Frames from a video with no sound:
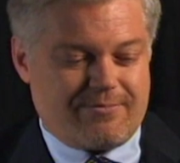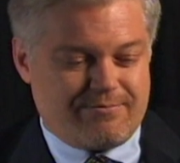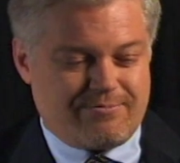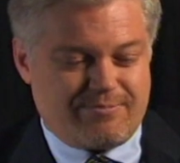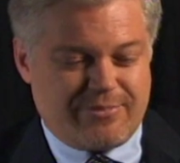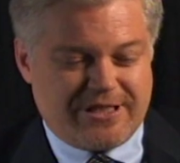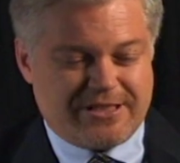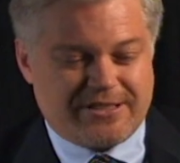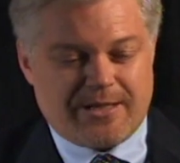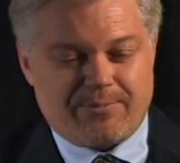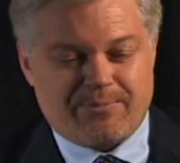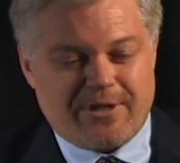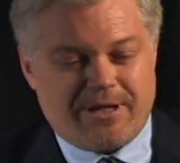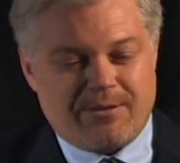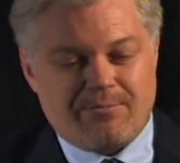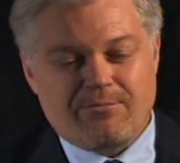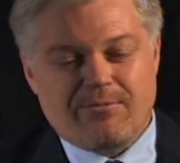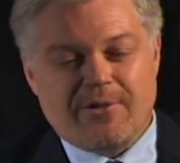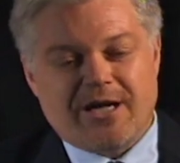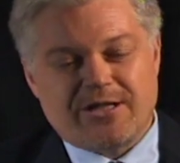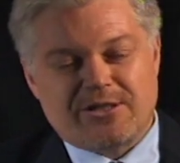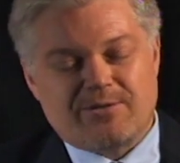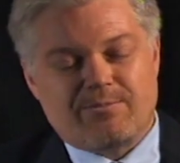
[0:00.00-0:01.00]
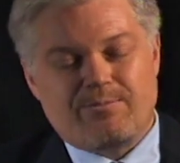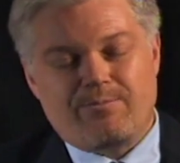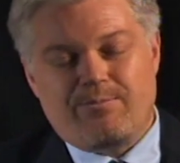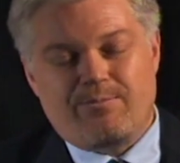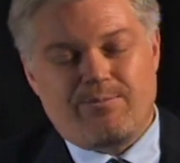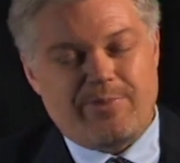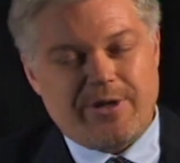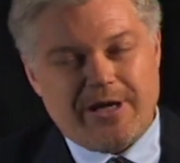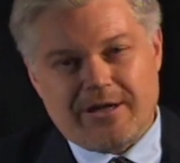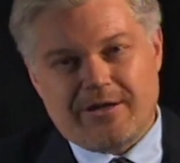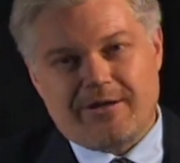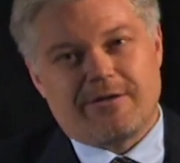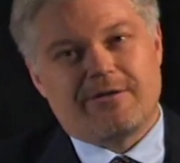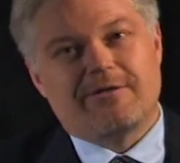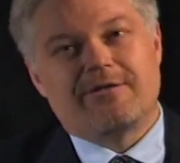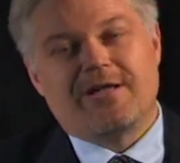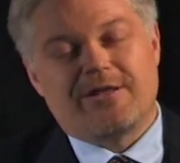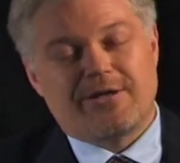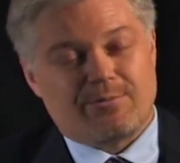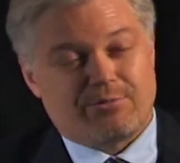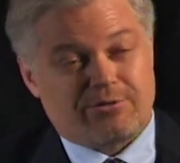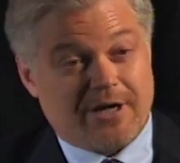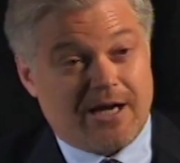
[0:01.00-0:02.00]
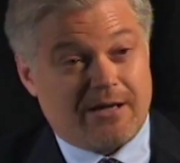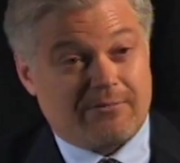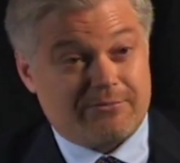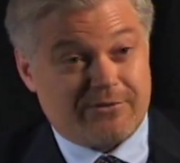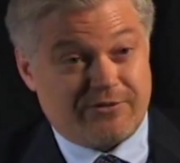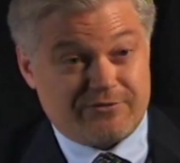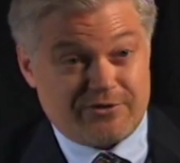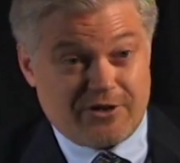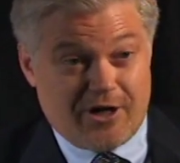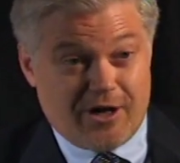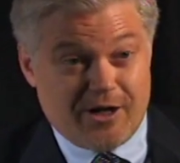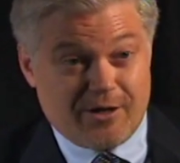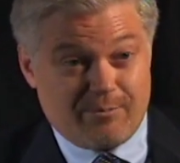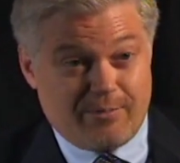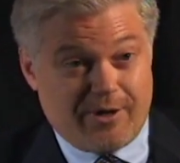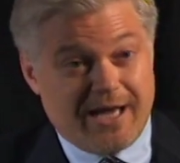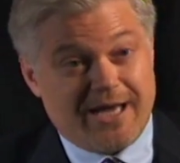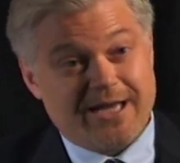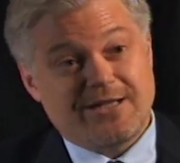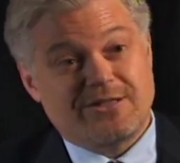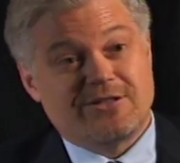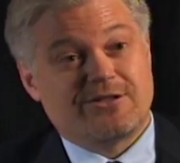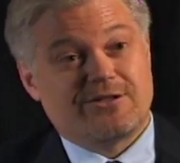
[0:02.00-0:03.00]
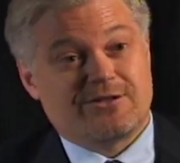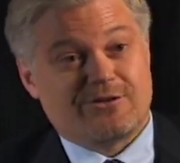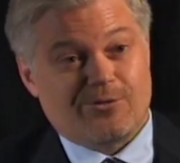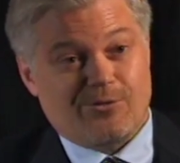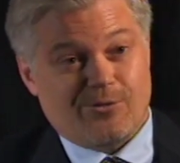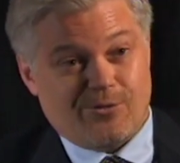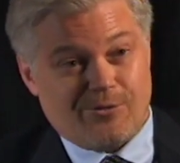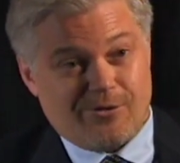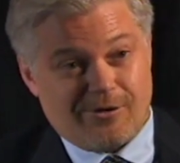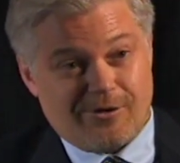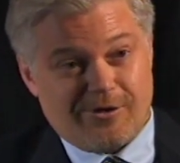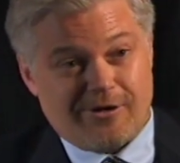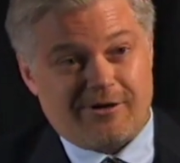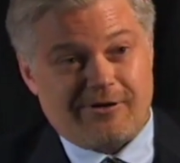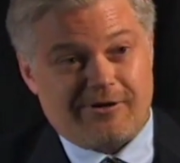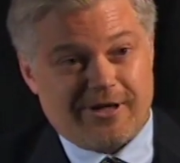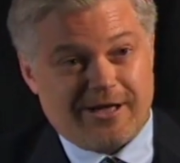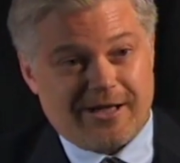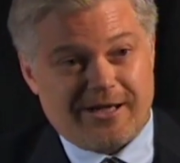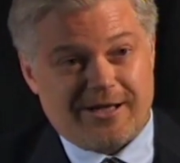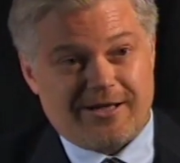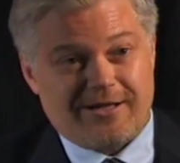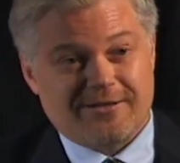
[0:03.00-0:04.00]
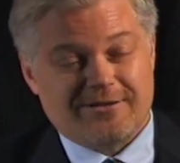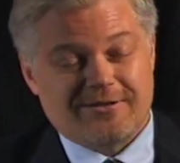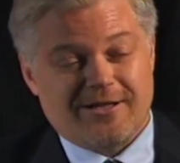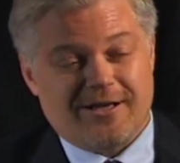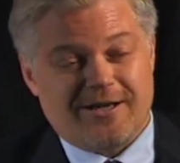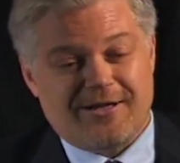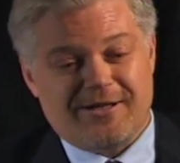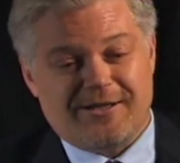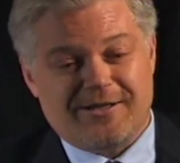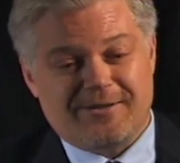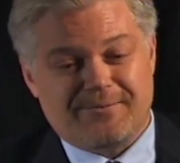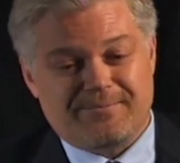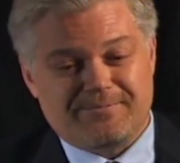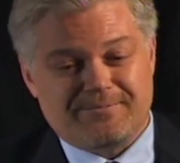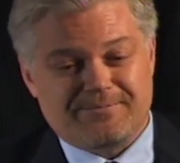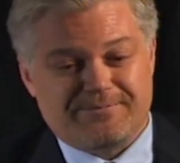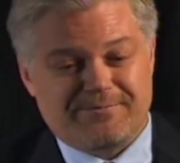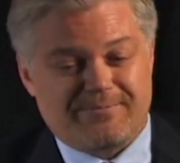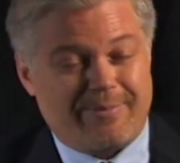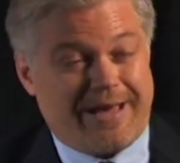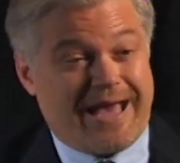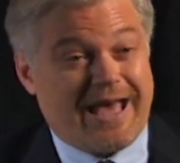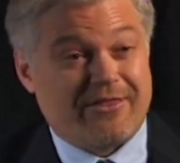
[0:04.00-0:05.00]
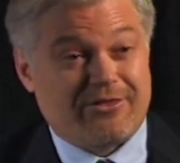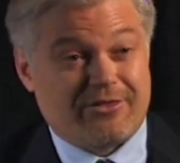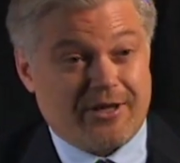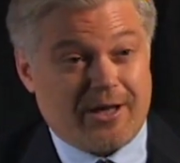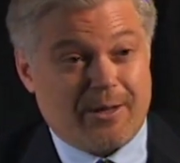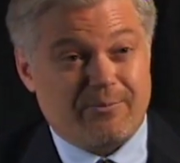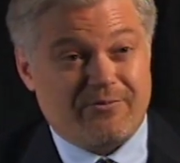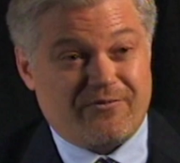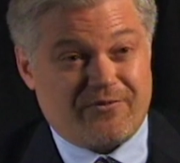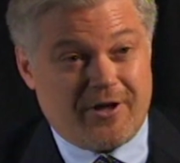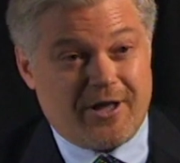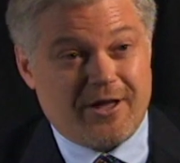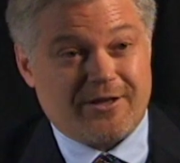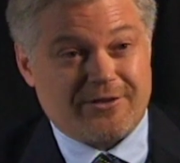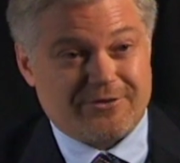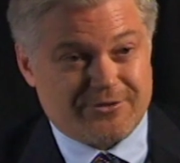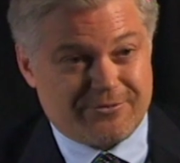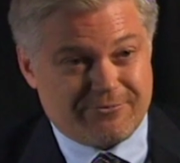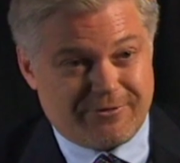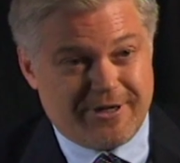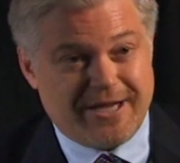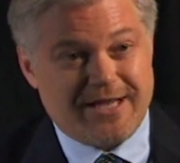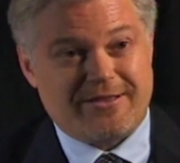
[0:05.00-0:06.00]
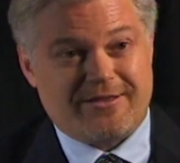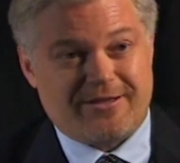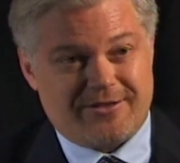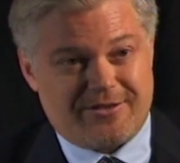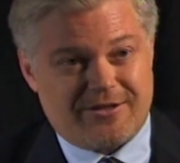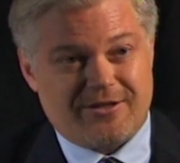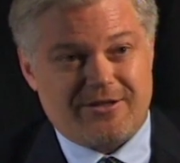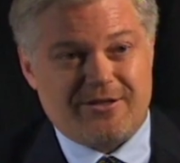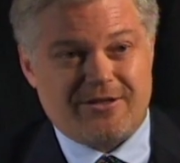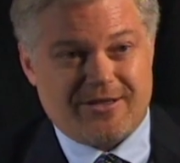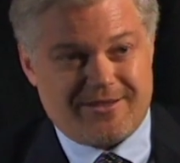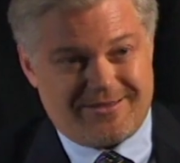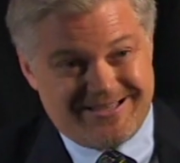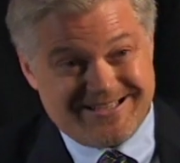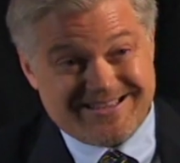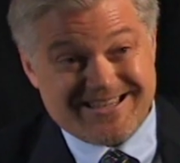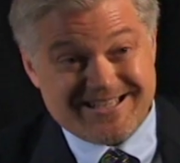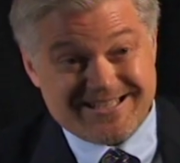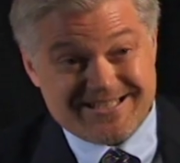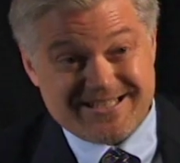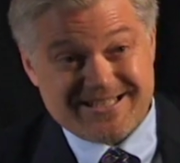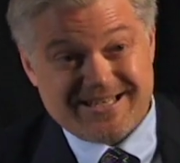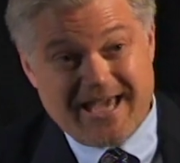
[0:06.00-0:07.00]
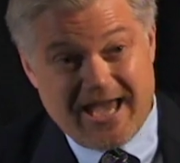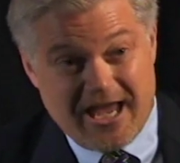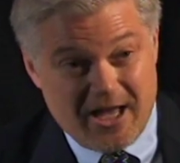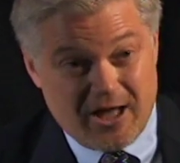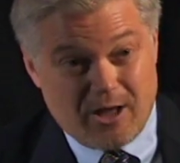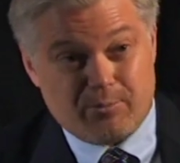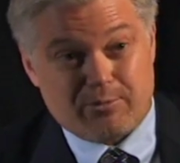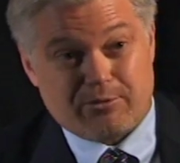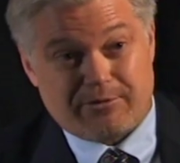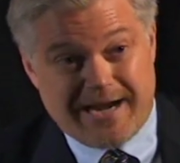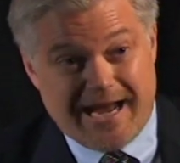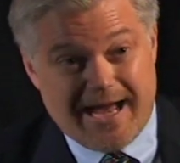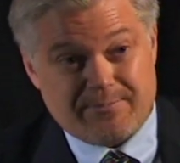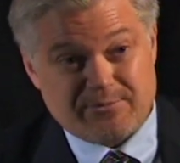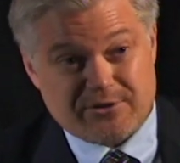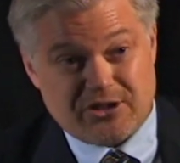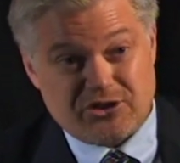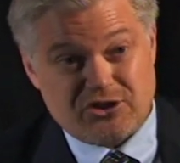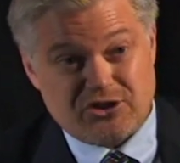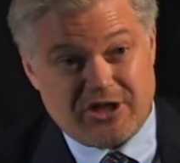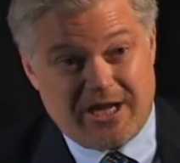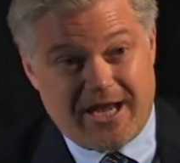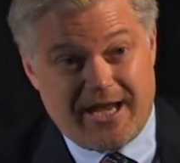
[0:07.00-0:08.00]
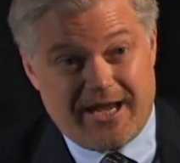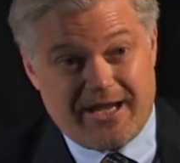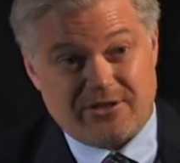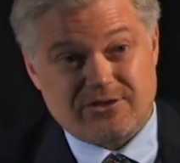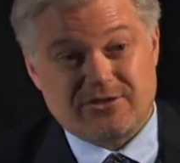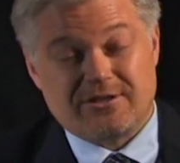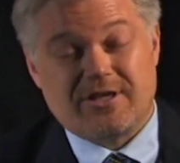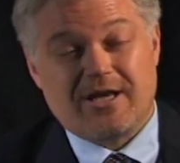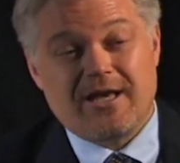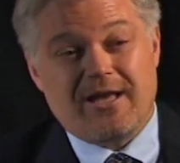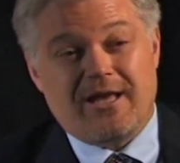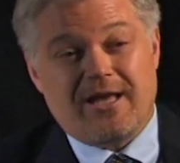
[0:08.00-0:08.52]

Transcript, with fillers: be something much bigger than the problem of dog bites or bathtub falls, right? That the scale perhaps had changed.